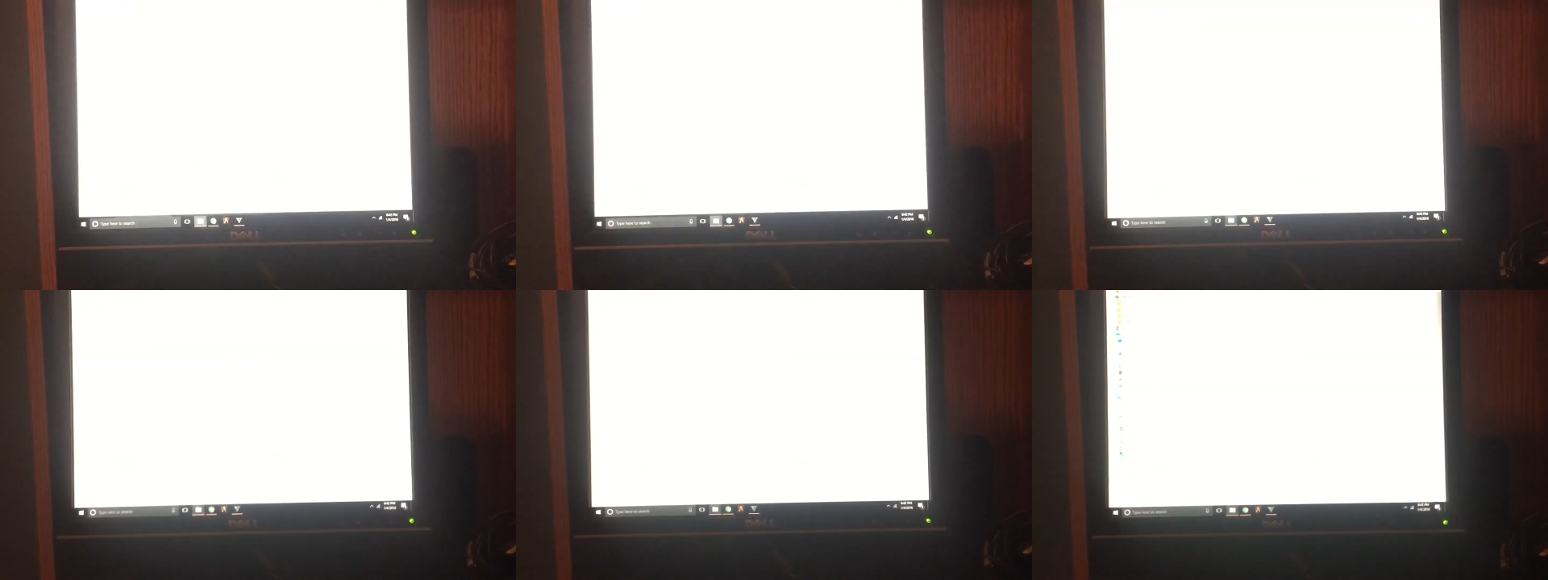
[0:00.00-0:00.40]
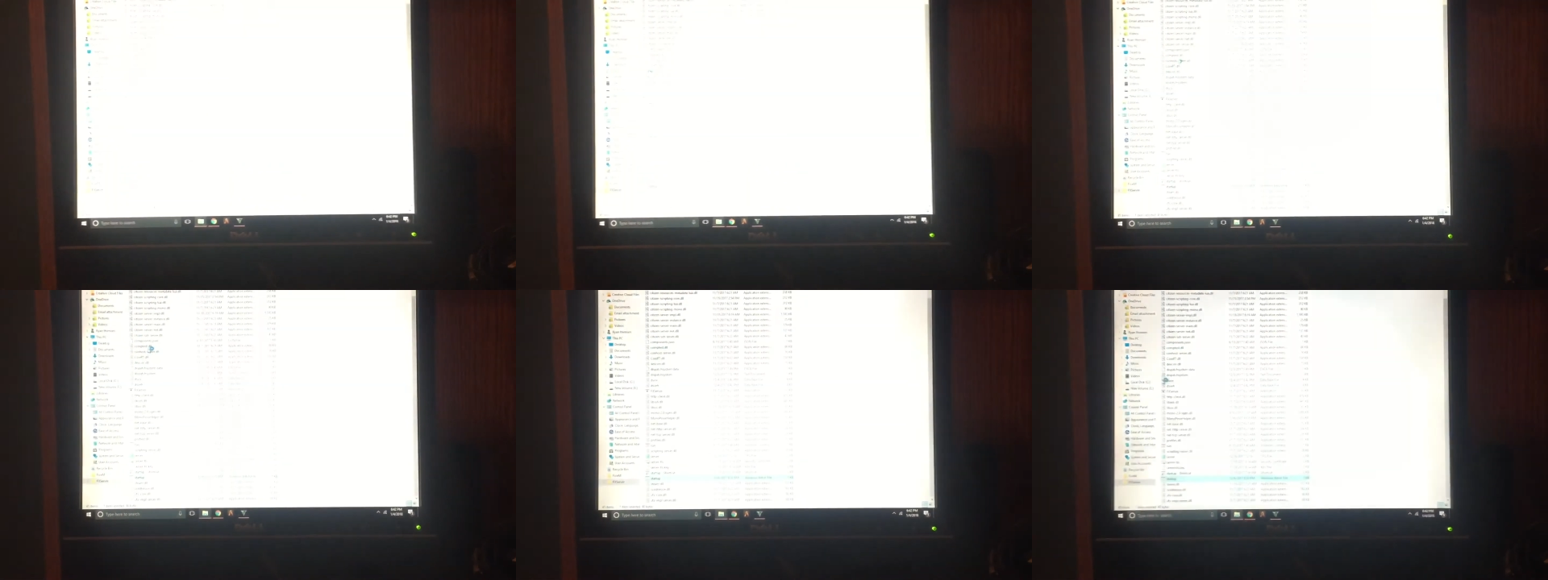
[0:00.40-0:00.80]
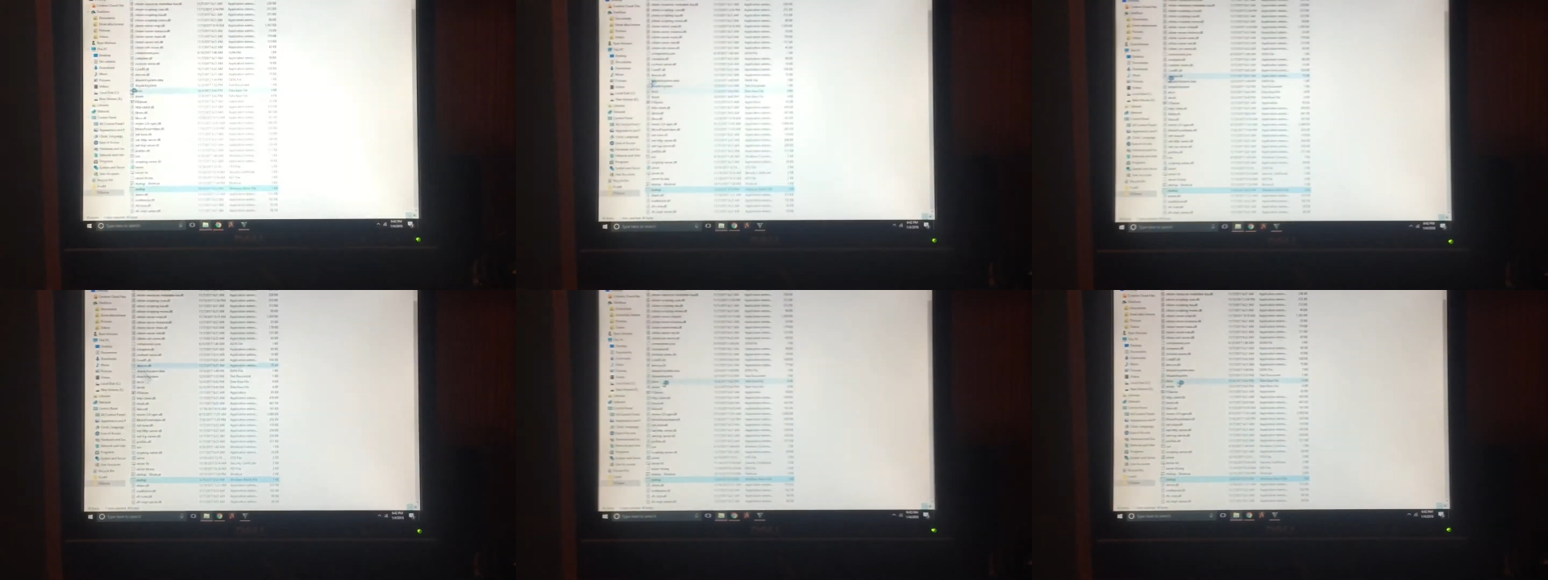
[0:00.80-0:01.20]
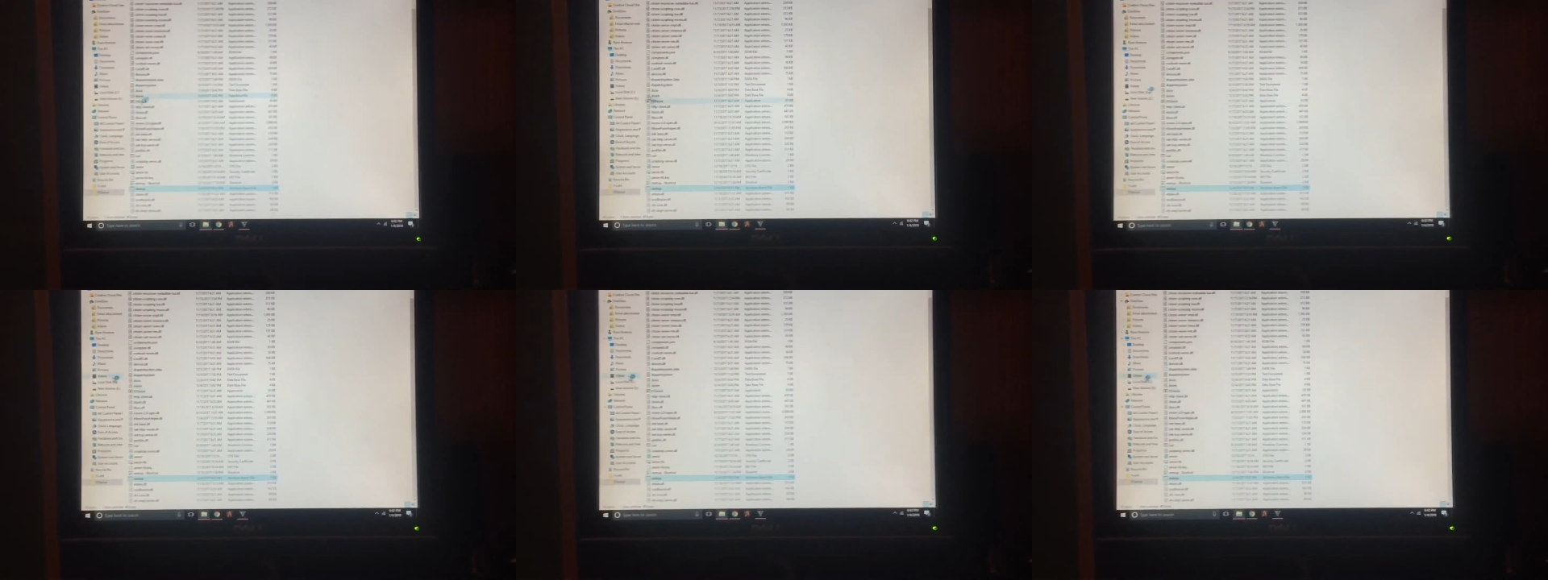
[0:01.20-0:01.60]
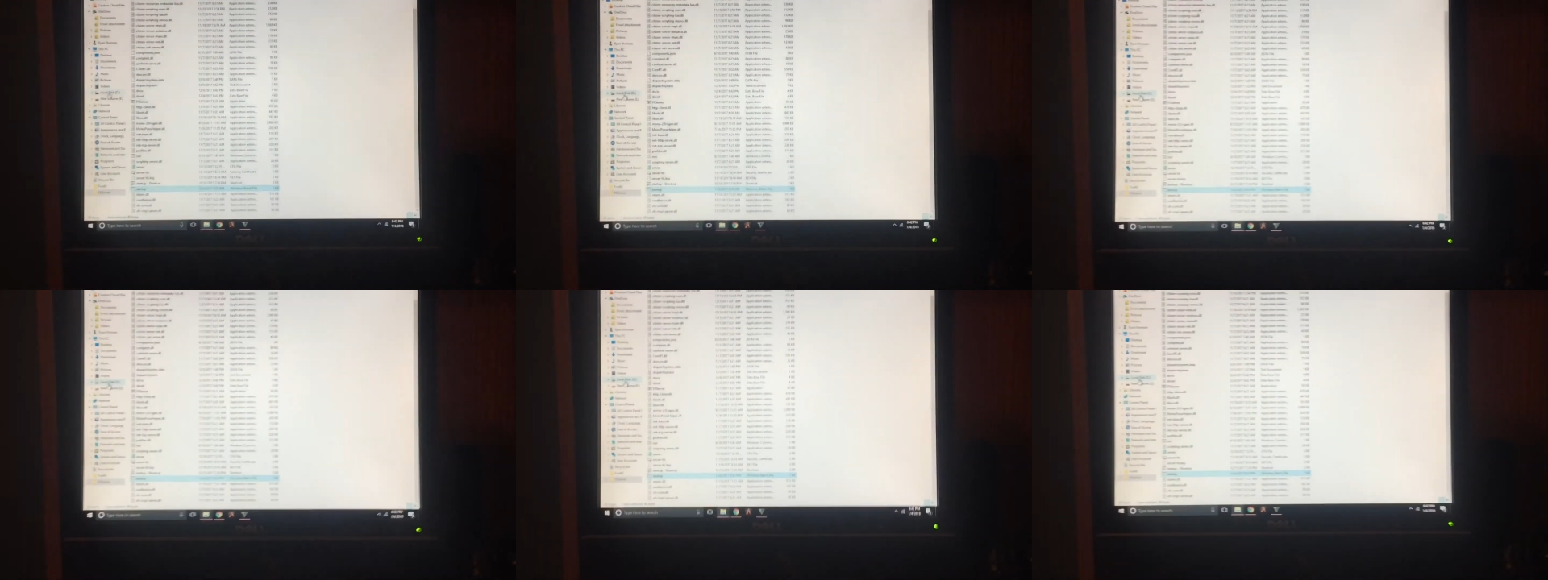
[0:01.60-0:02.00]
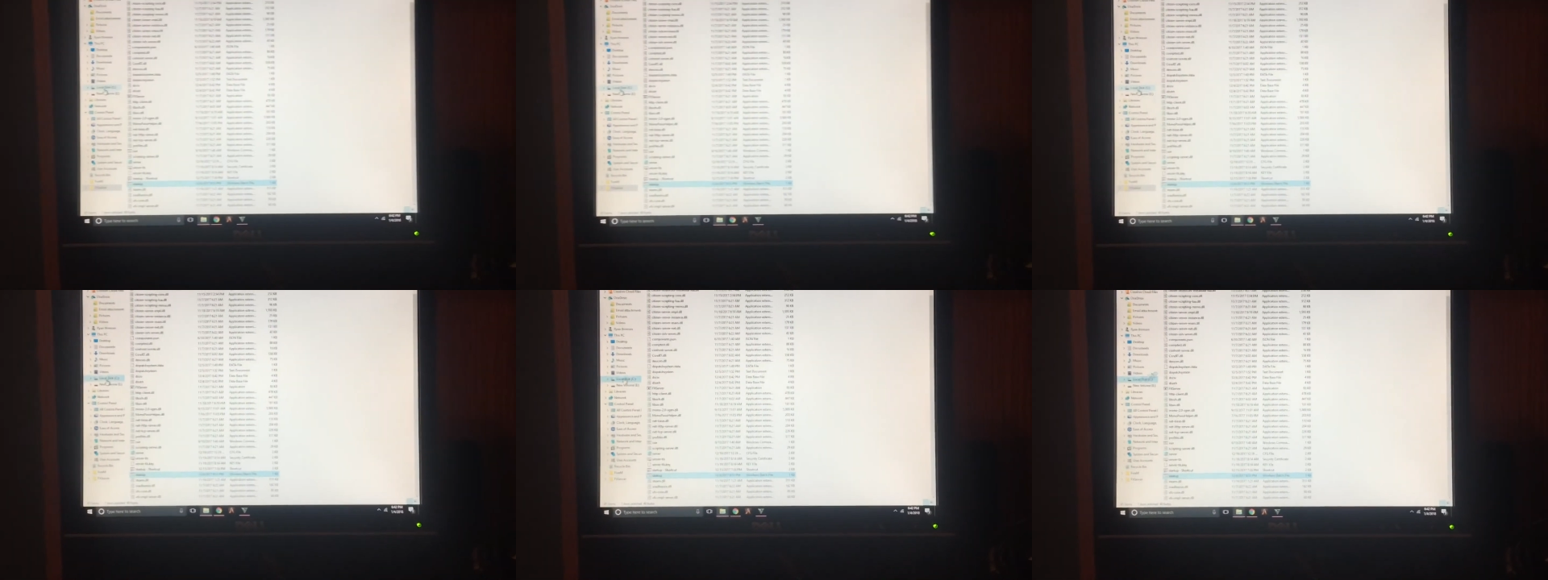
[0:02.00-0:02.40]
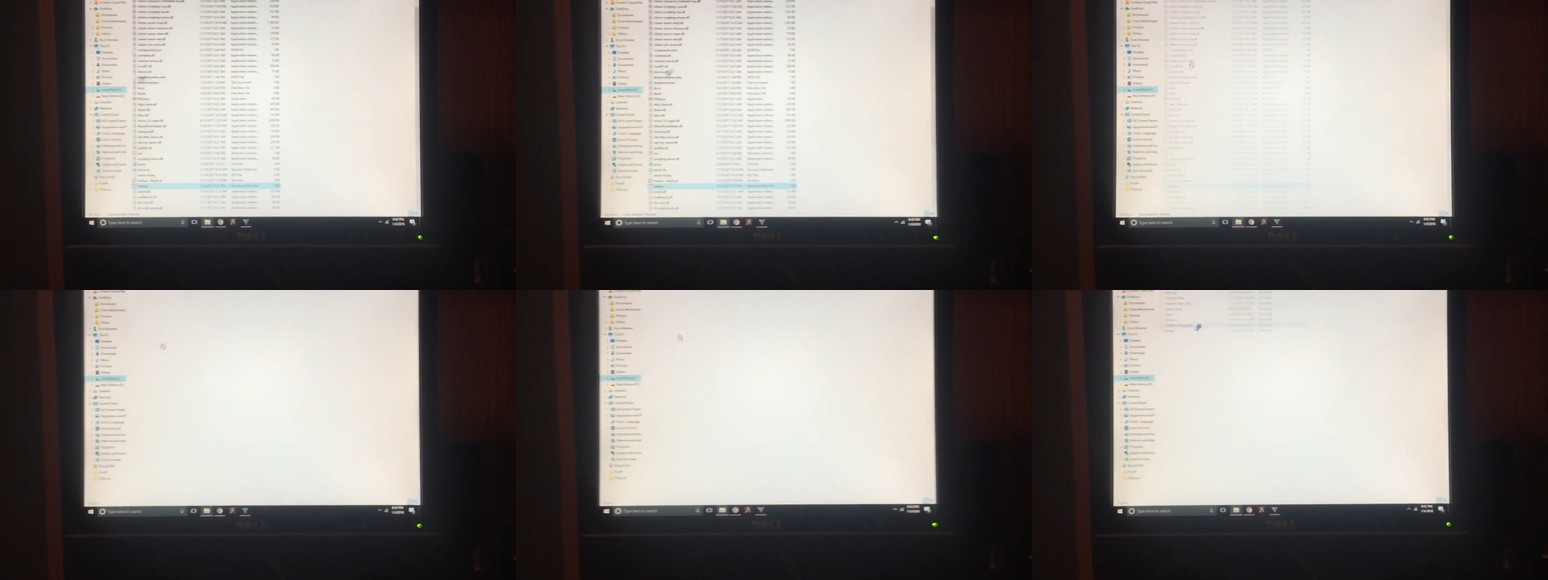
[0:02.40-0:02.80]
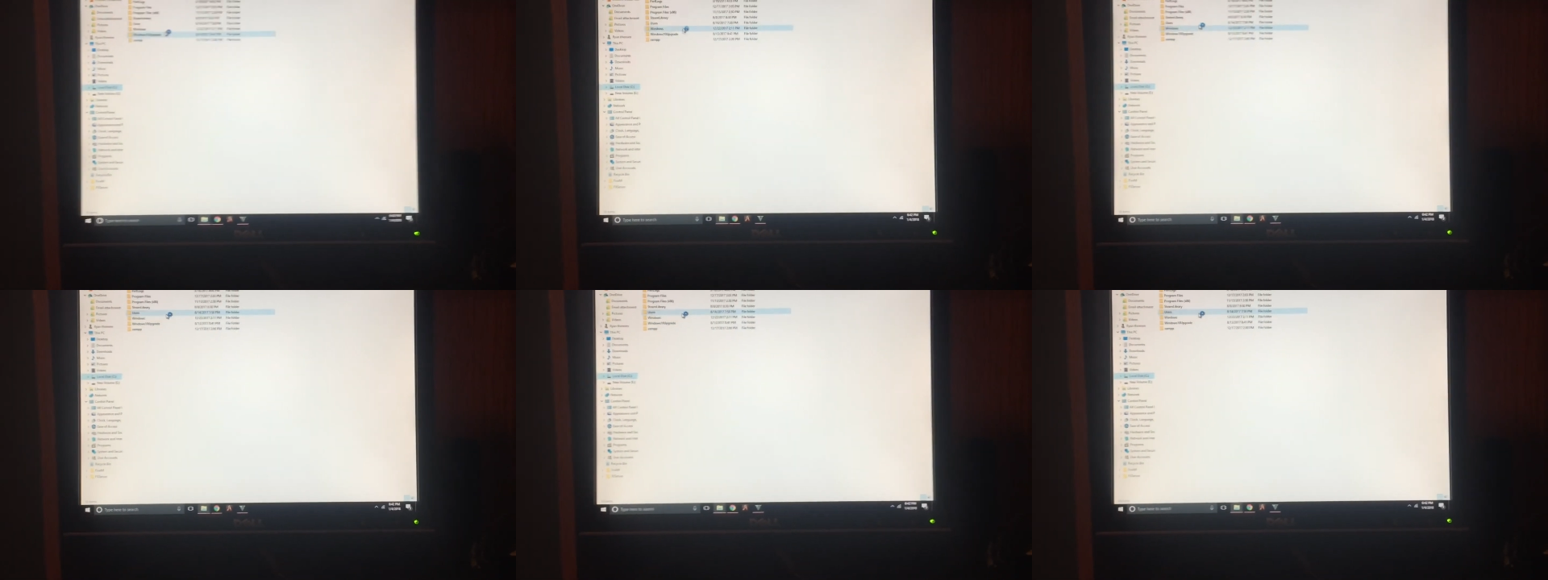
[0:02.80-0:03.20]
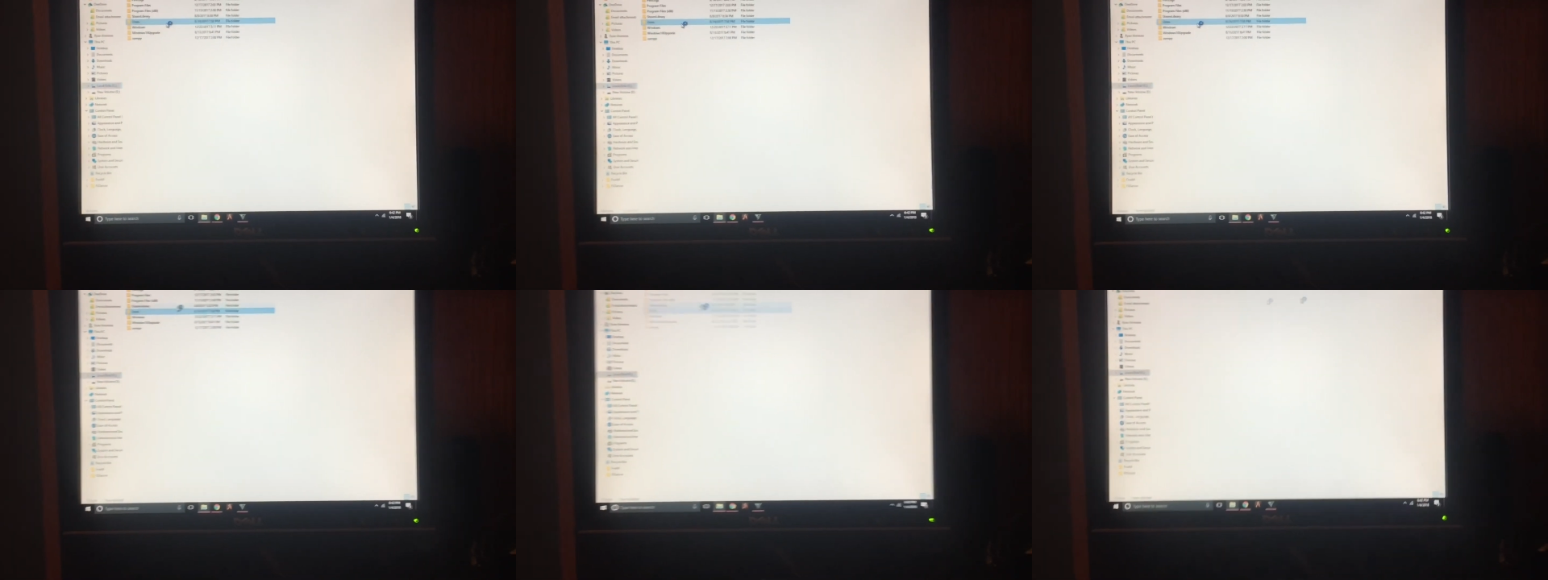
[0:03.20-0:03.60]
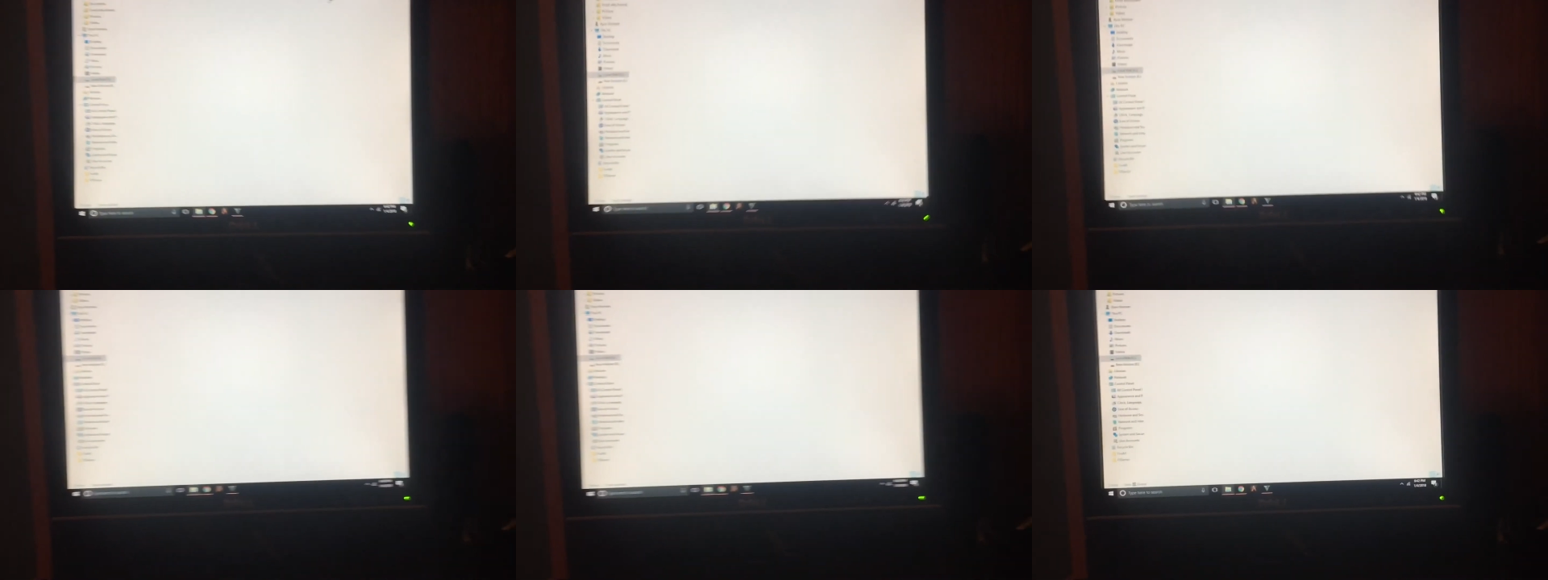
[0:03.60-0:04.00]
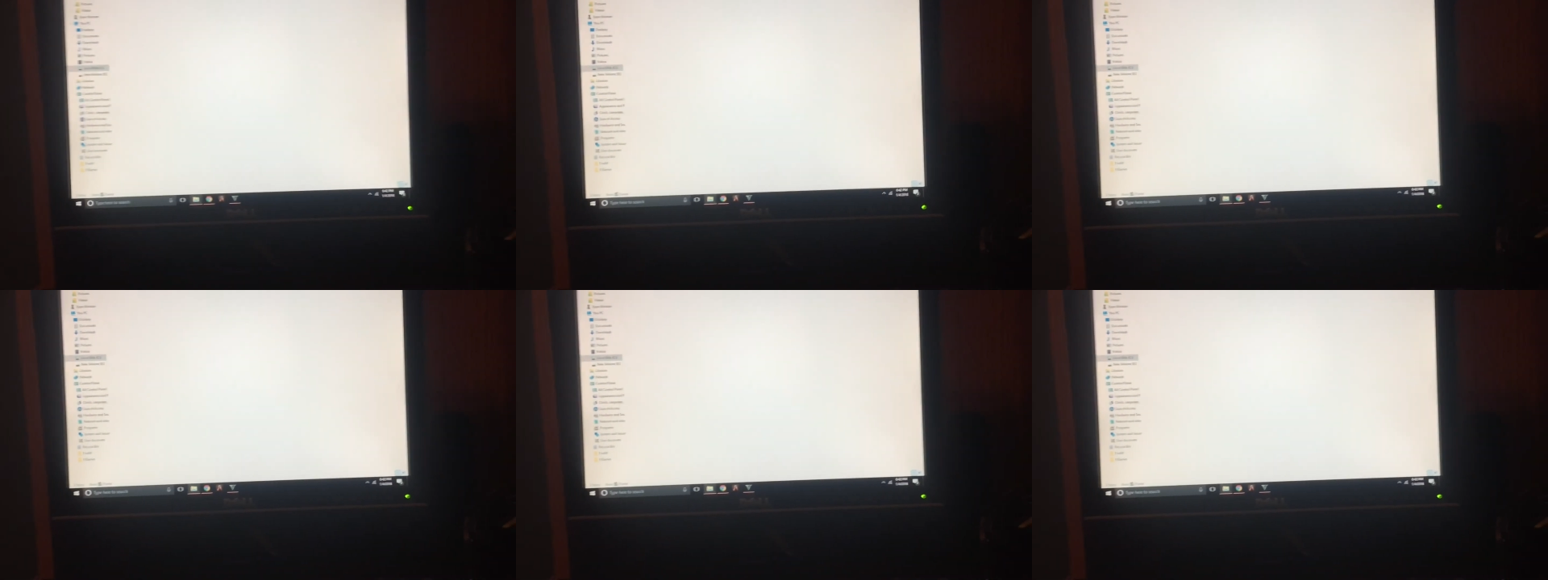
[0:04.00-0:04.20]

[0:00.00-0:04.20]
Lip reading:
Nobody's mouth can be seen.